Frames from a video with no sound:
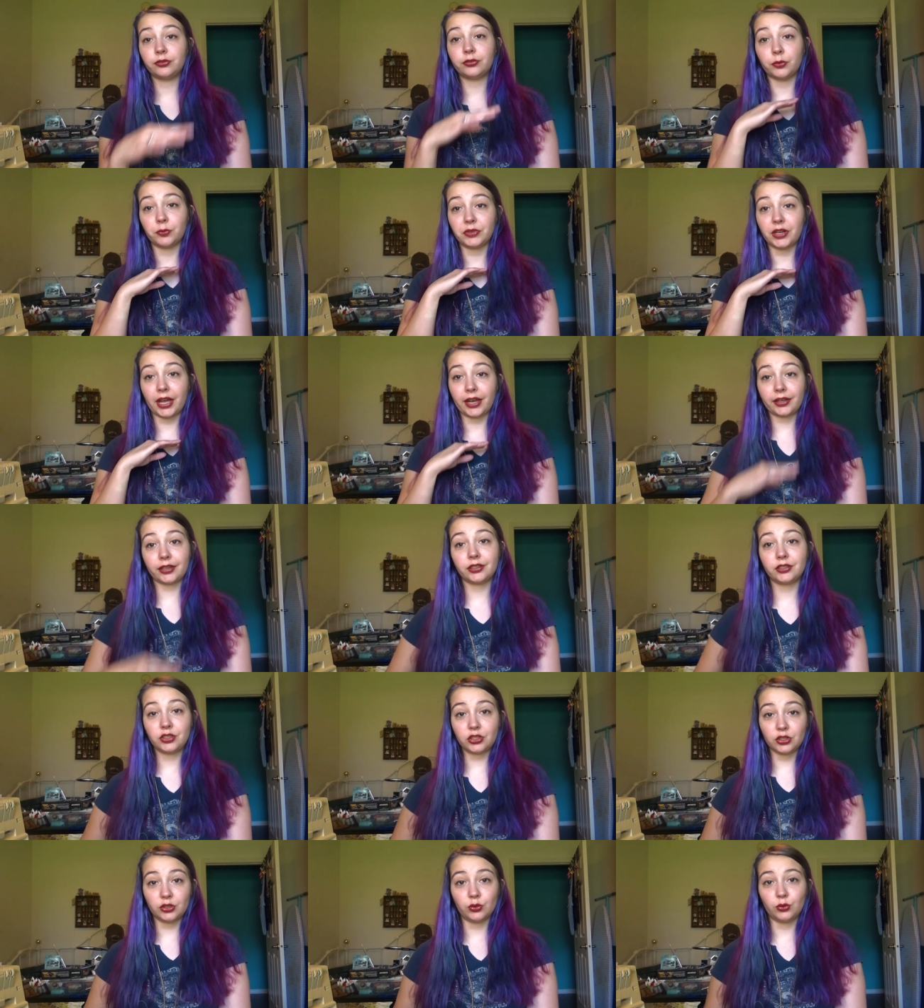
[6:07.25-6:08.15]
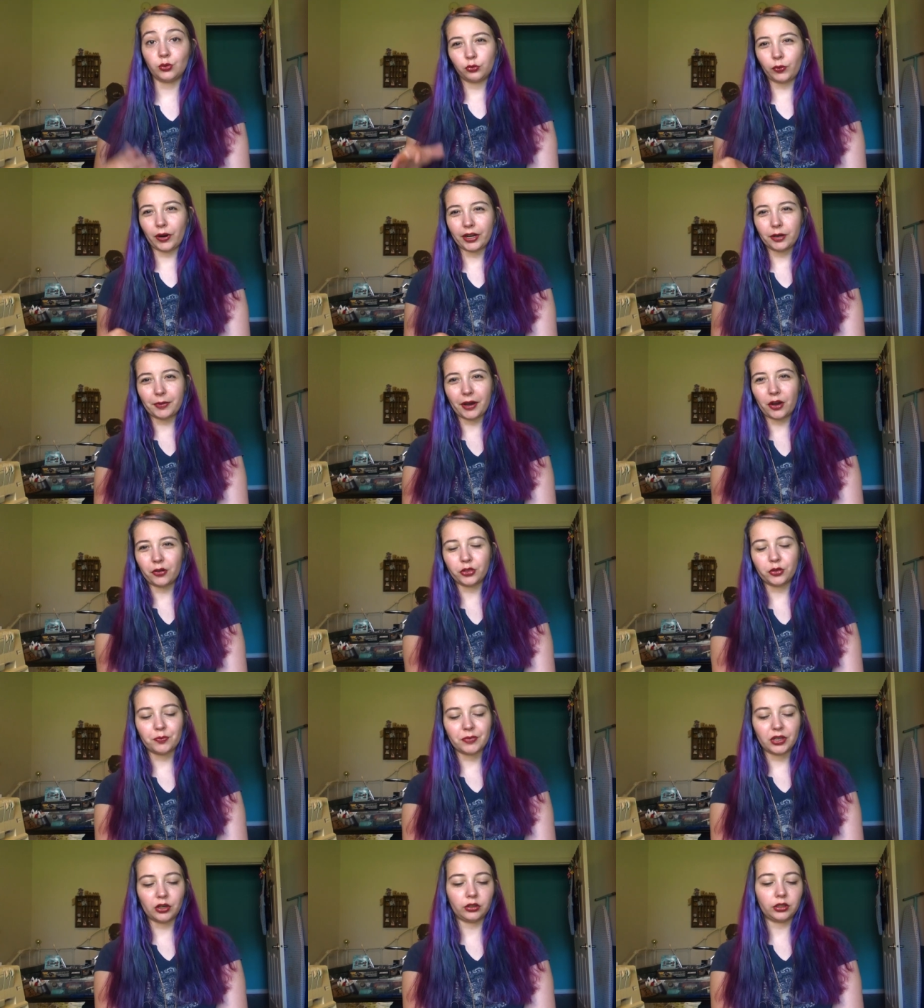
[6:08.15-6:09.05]
from neck to right about
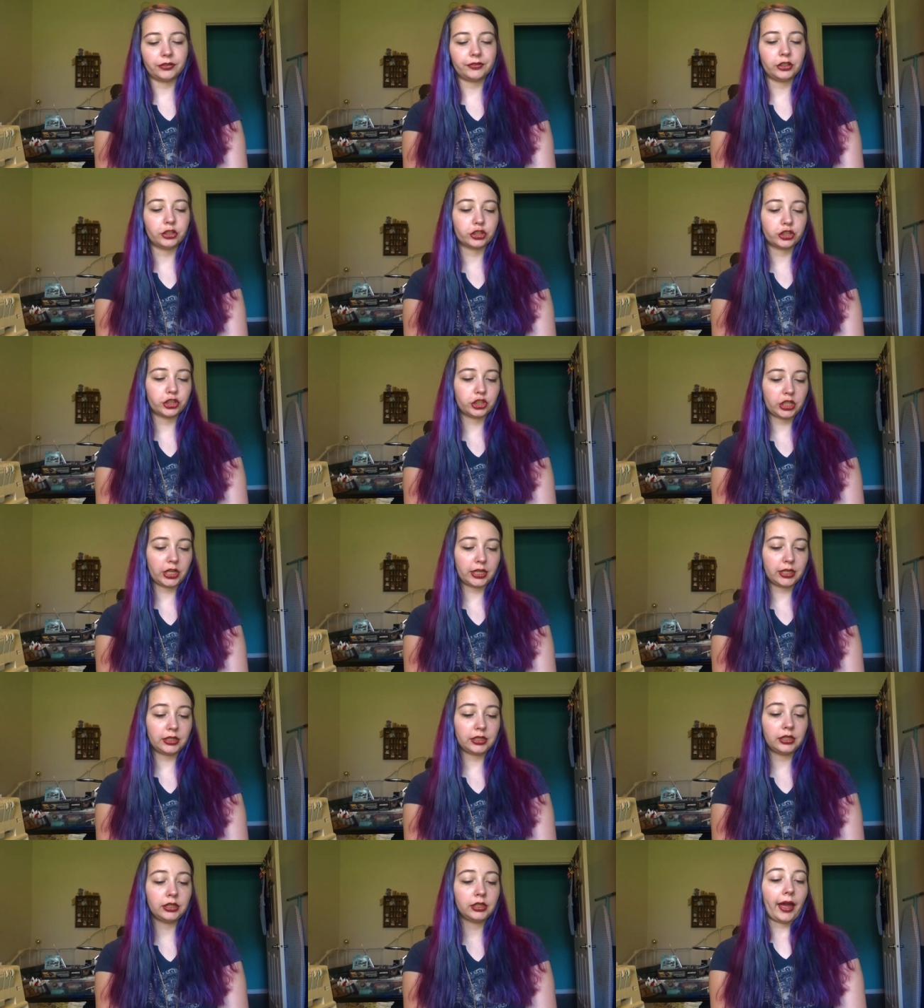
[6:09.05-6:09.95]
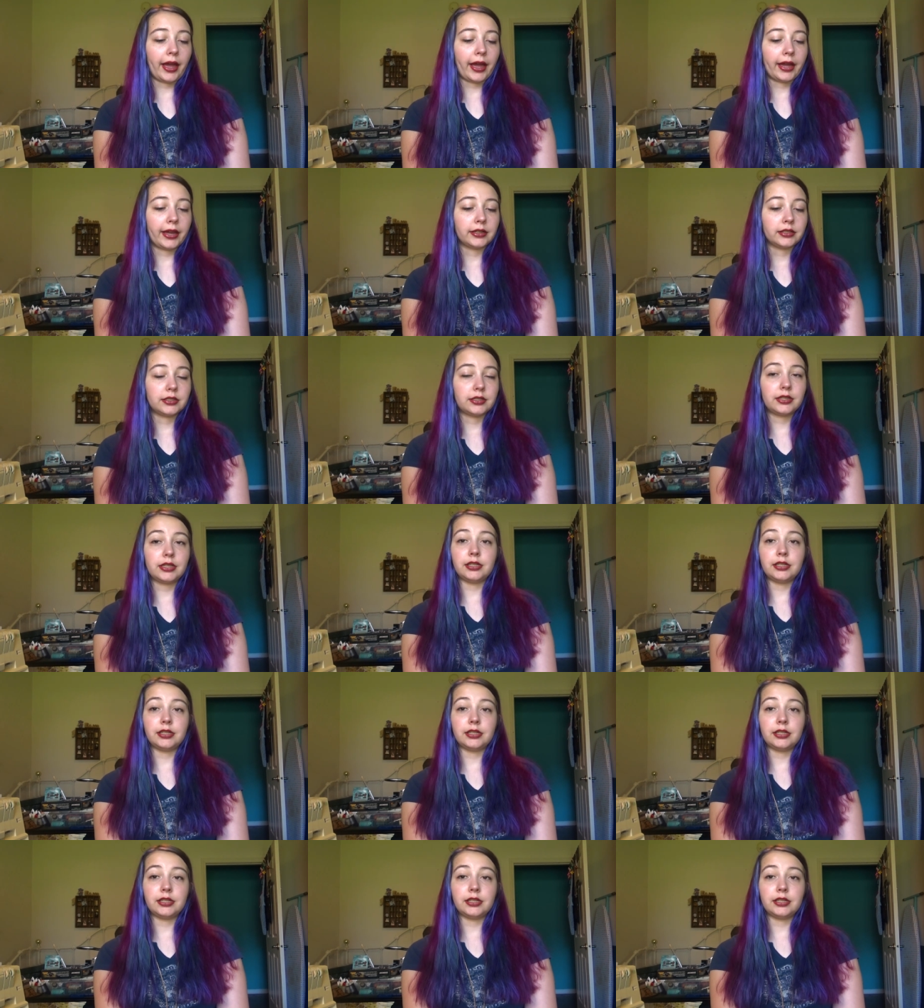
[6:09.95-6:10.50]
the middle of your shin and